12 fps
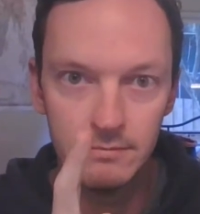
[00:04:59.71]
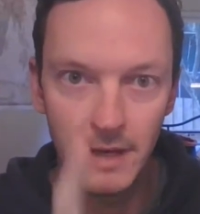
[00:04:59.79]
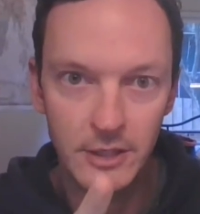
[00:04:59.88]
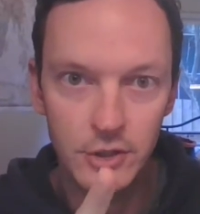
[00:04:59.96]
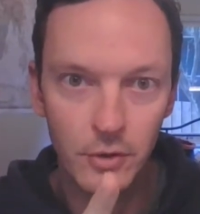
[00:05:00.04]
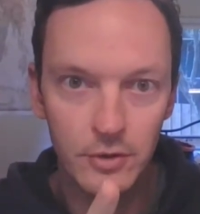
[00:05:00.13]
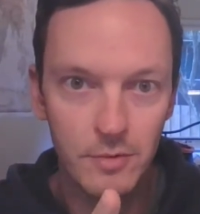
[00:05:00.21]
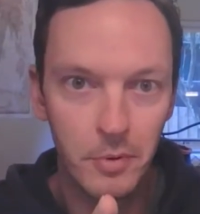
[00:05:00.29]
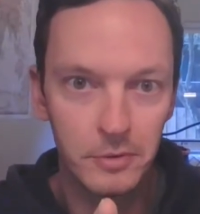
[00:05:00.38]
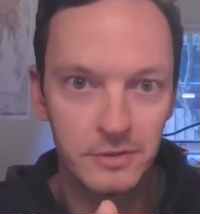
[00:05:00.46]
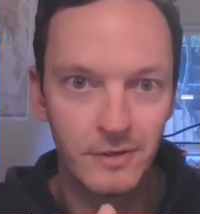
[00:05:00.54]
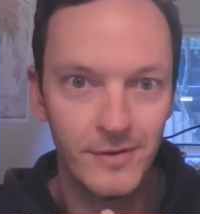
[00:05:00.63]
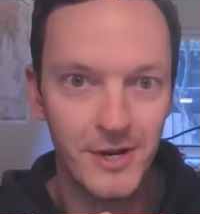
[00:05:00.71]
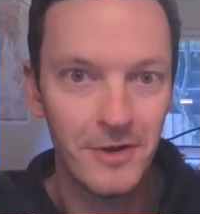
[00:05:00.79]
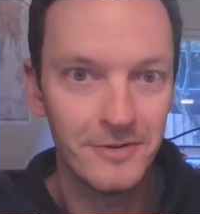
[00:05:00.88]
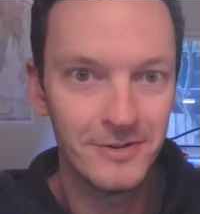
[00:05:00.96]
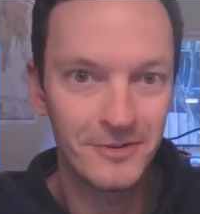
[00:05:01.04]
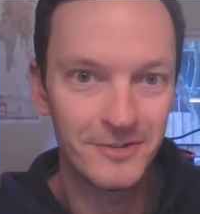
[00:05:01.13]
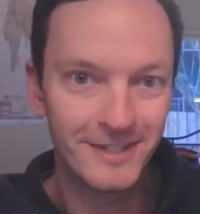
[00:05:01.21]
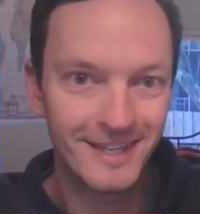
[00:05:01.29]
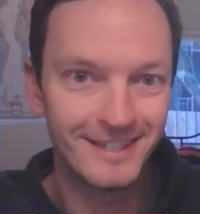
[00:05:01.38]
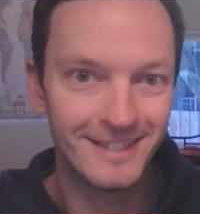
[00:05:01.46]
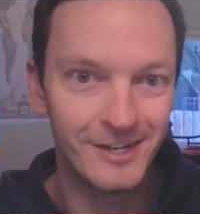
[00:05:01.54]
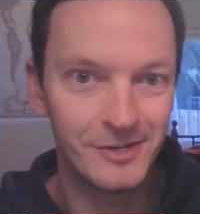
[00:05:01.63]
make sure you pause the video and don't just
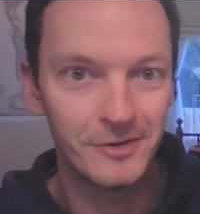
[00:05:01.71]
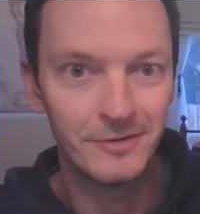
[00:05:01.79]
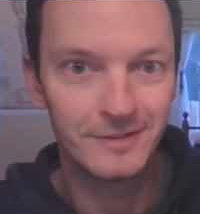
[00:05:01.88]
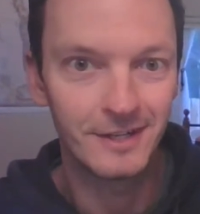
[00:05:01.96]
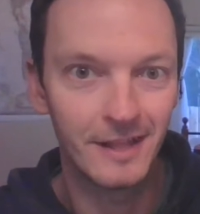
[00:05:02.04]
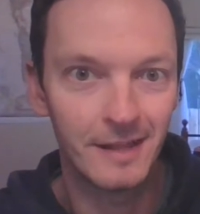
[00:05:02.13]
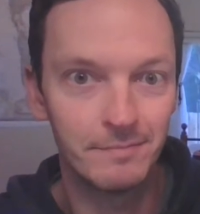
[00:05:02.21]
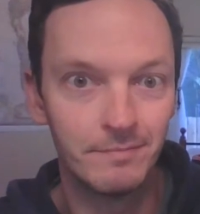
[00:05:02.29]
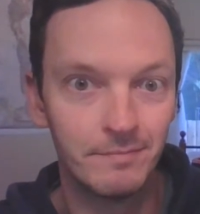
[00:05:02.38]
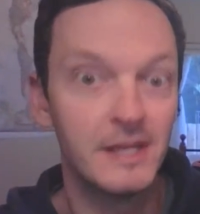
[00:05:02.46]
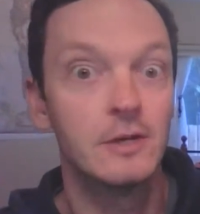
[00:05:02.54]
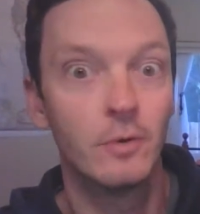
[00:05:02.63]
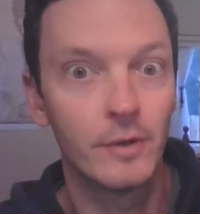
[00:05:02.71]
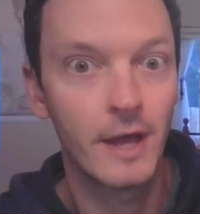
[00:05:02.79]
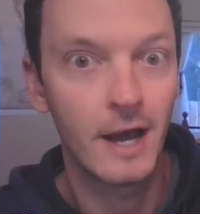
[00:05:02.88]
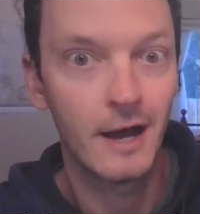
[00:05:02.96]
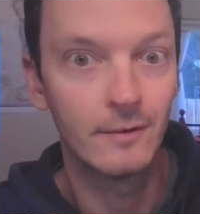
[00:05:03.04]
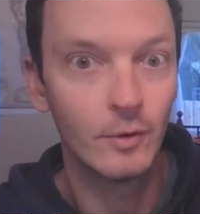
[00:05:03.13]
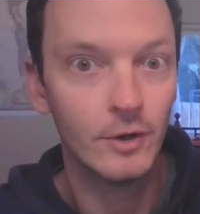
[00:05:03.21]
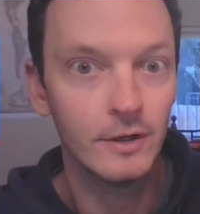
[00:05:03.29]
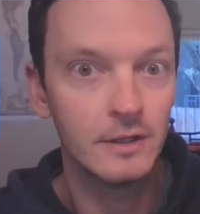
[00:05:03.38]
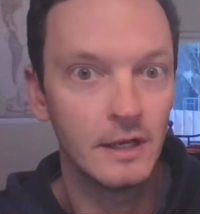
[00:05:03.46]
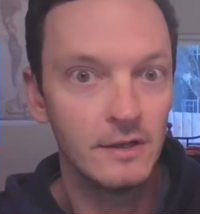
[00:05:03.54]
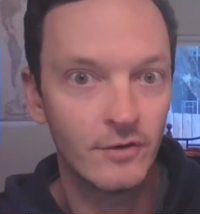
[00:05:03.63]
continue let me do all the hard
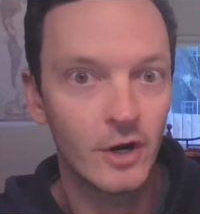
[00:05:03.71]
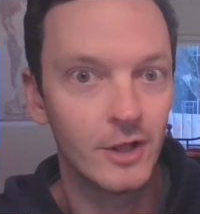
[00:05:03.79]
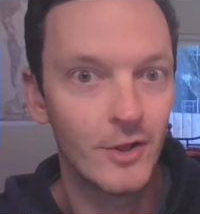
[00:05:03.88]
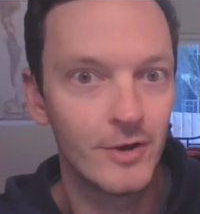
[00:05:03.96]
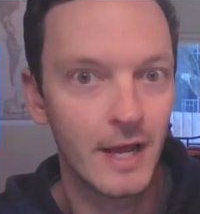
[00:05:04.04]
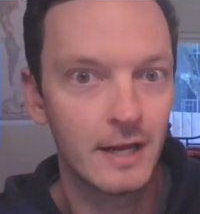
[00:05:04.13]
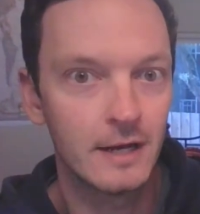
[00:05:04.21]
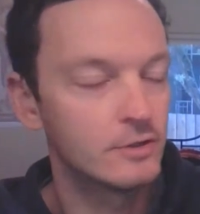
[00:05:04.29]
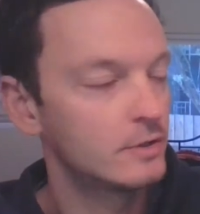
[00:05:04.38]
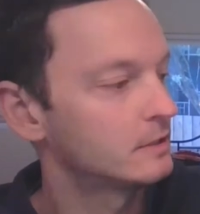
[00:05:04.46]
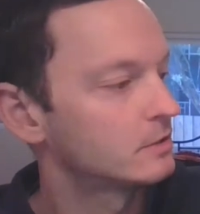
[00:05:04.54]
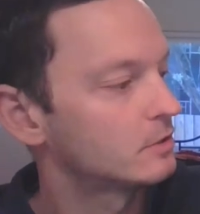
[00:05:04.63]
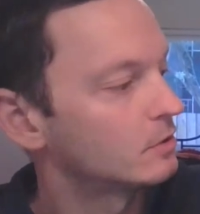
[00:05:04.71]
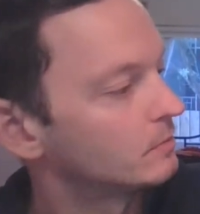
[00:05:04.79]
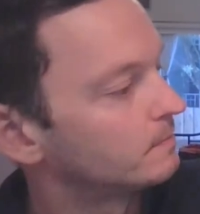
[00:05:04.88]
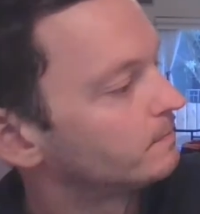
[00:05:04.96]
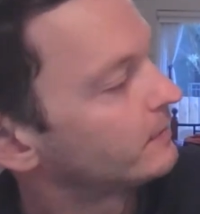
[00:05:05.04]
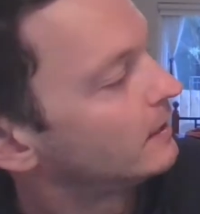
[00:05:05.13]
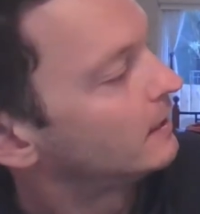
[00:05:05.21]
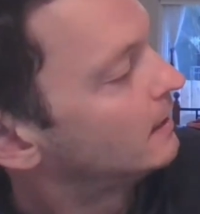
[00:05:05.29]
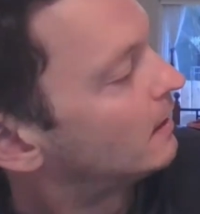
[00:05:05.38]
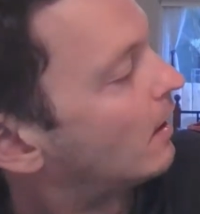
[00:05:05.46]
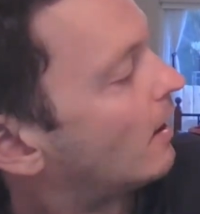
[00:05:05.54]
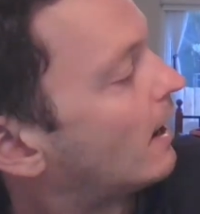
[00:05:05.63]
work. Yeah, you've got to learn how to do this too.
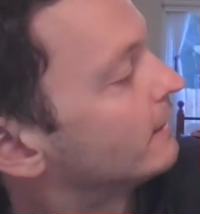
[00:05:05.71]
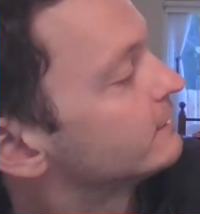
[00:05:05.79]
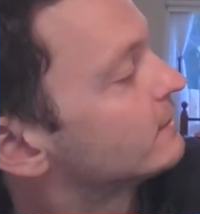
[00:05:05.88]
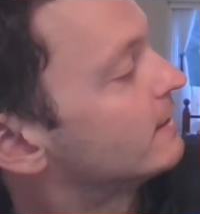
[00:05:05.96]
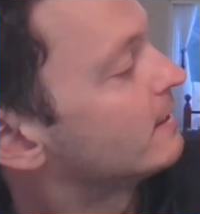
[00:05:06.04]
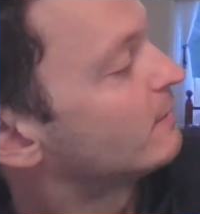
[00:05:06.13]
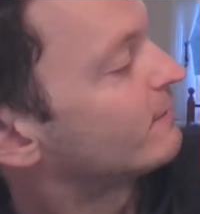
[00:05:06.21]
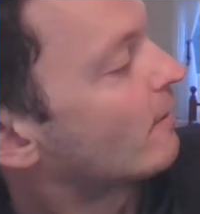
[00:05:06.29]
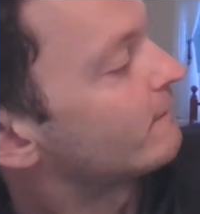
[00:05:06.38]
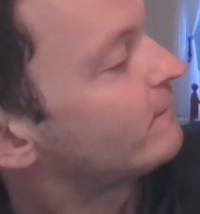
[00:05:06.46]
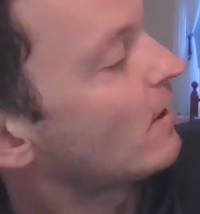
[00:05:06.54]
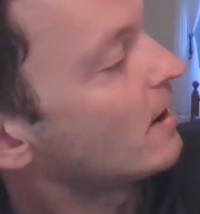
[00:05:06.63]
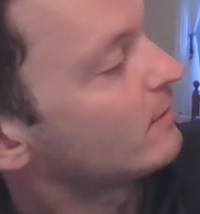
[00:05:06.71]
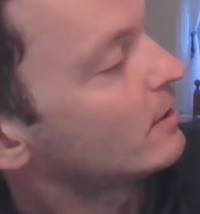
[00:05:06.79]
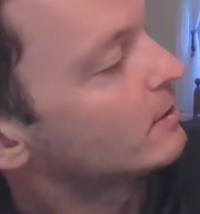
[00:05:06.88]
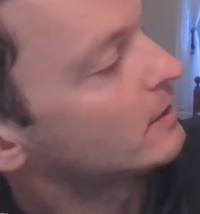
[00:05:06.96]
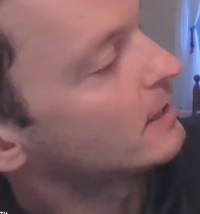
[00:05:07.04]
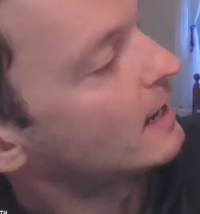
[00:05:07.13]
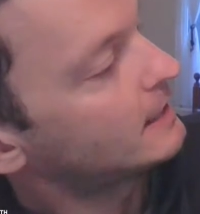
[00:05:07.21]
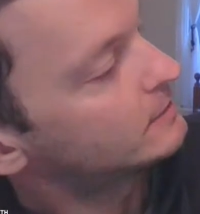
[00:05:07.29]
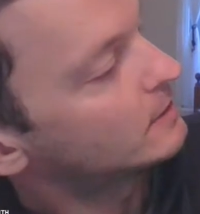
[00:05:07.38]
All right, so then we've got 508.